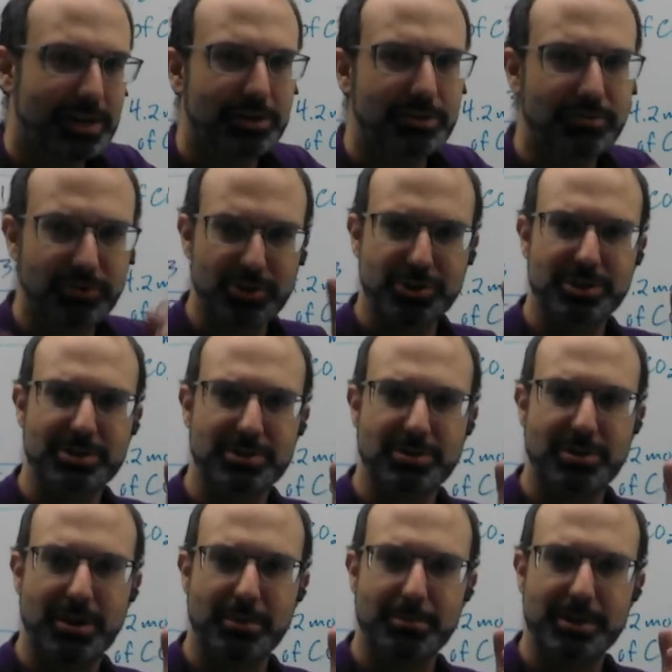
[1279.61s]
Conversions are
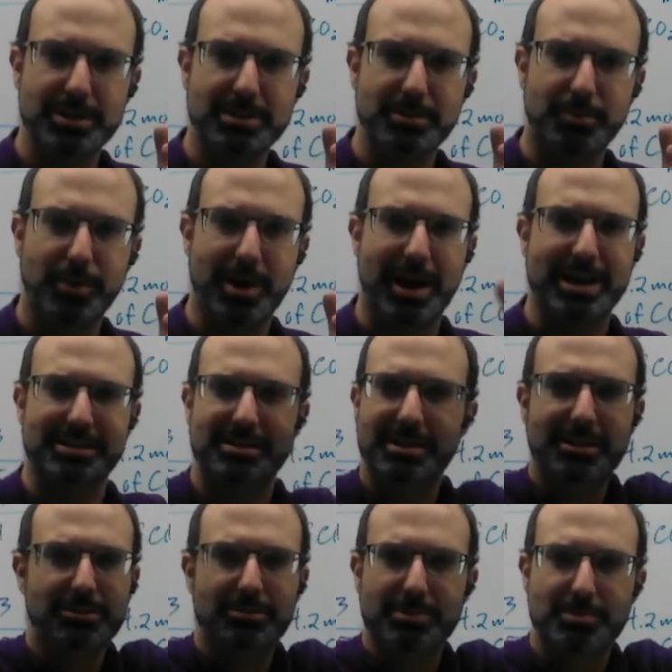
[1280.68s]
not a big surprise.
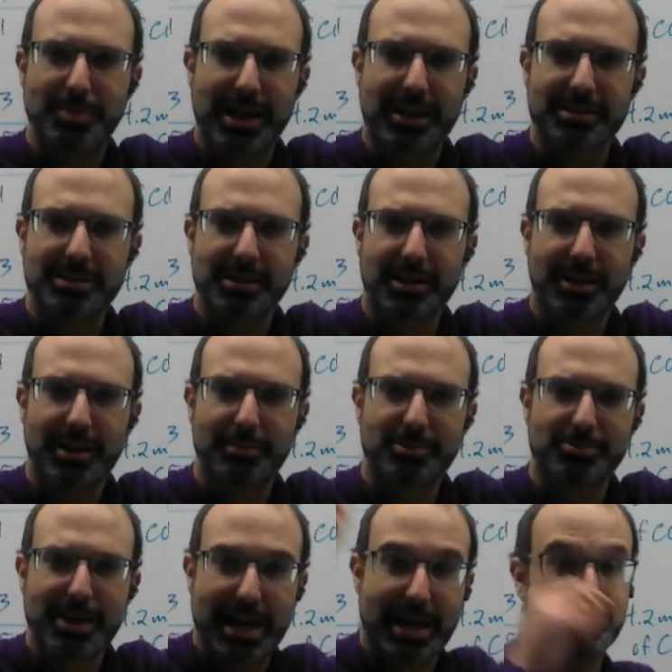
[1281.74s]
Neither is balancing a
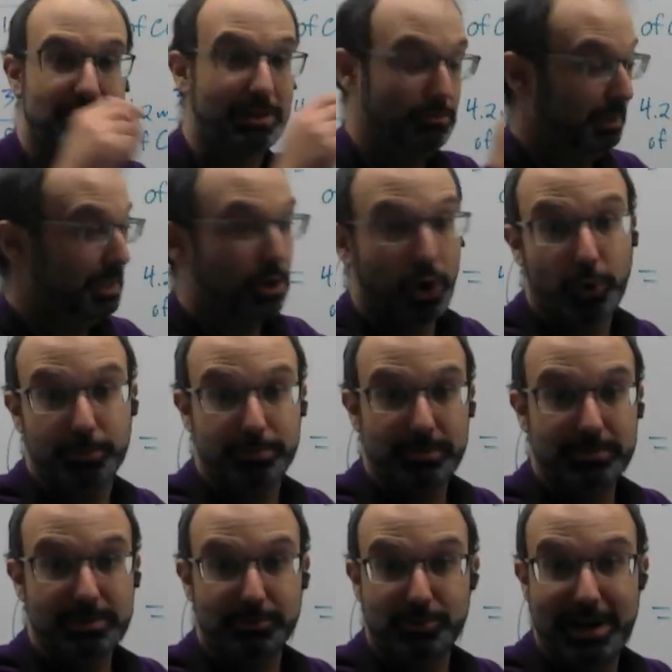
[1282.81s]
chemical reaction. I really hope
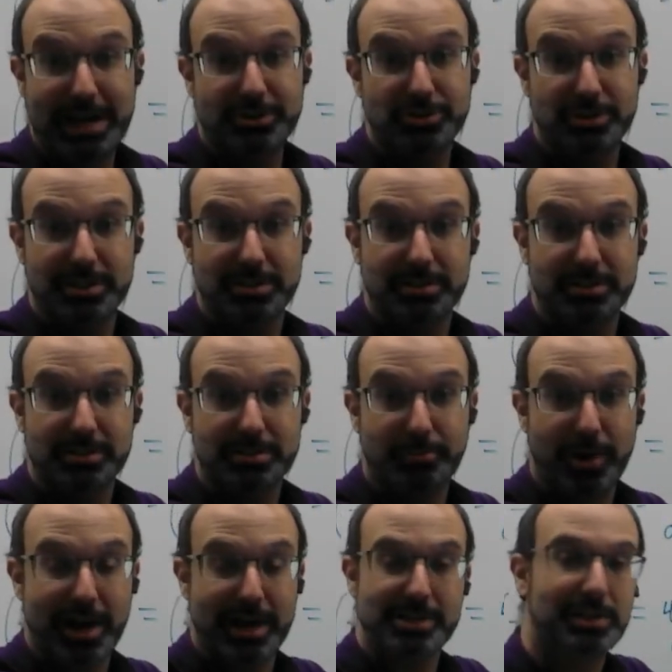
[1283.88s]
subtraction isn't a
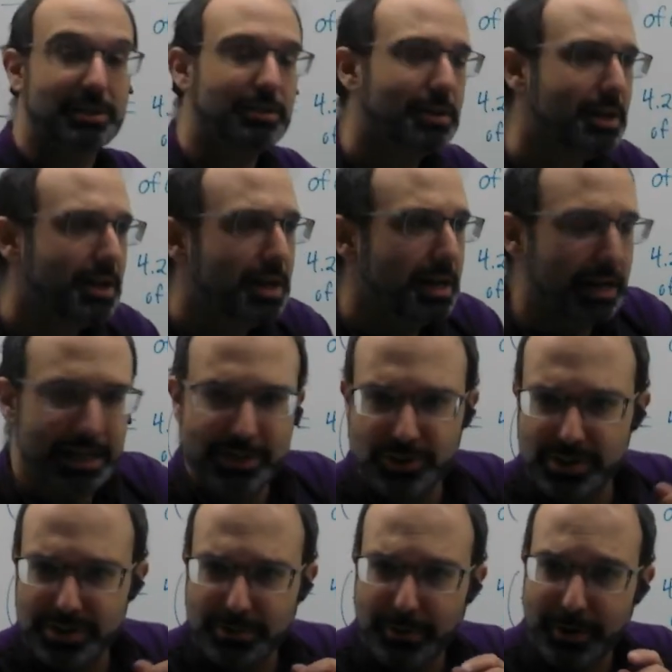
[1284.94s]
surprise here. It's
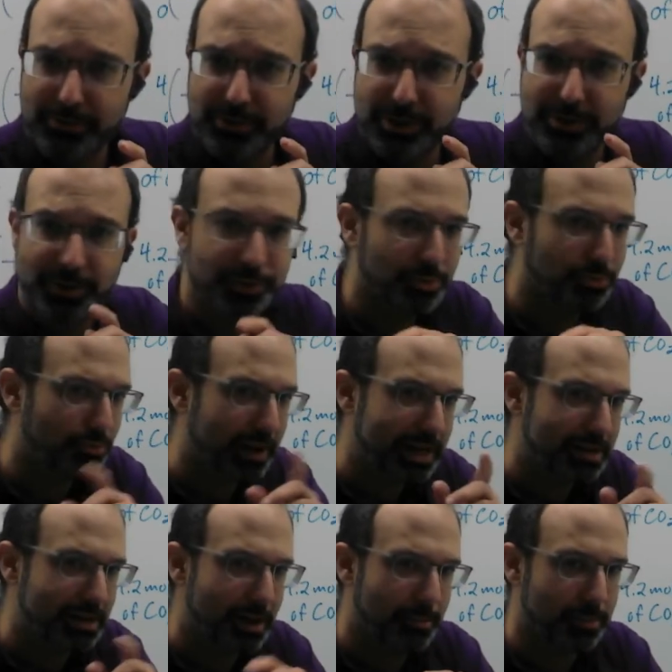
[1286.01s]
just about figuring out the
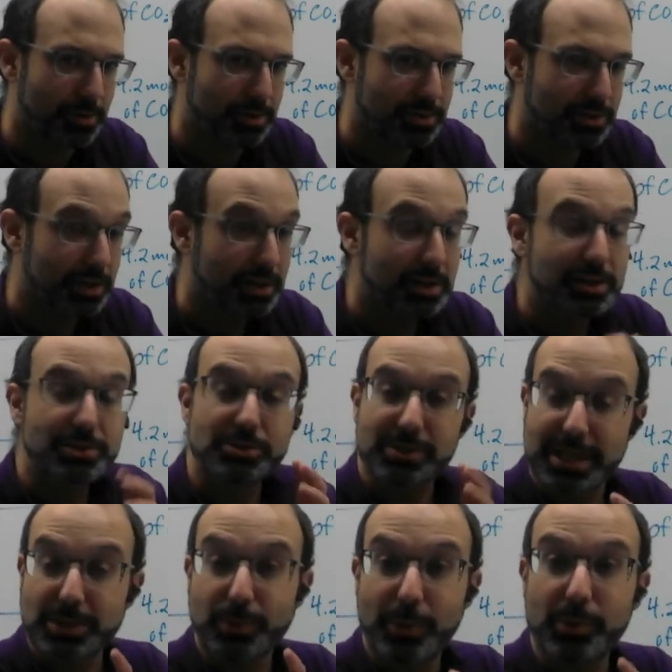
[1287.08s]
right numbers. So
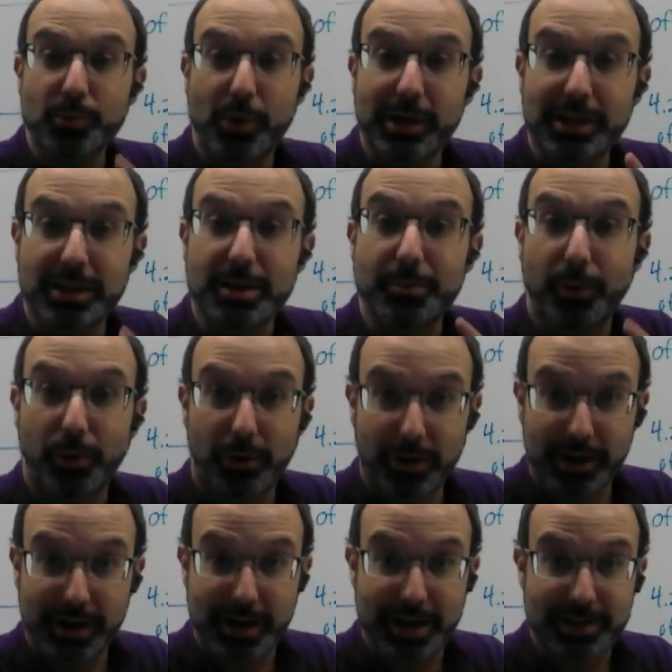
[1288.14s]
that's why we want to keep
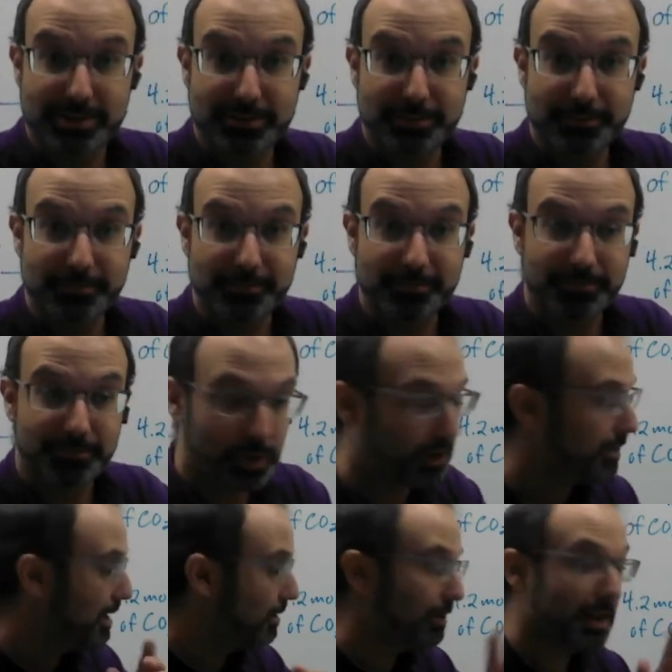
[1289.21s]
organized.
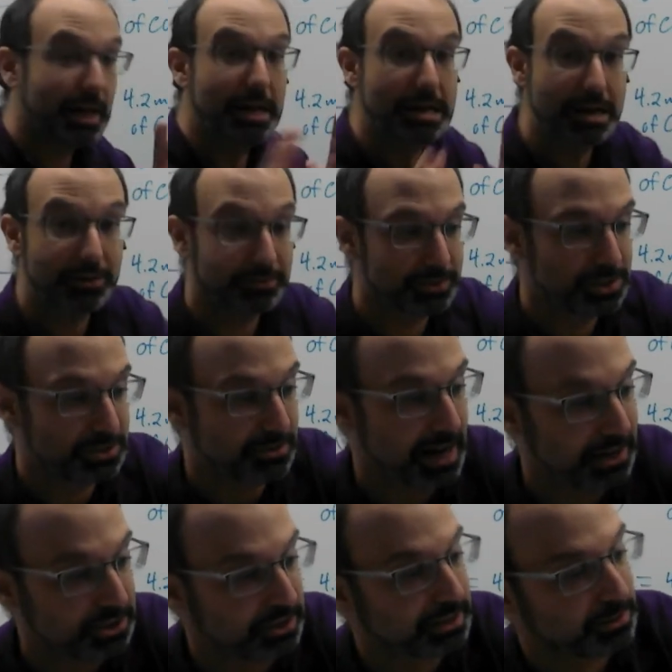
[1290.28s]
All right. Enough distraction.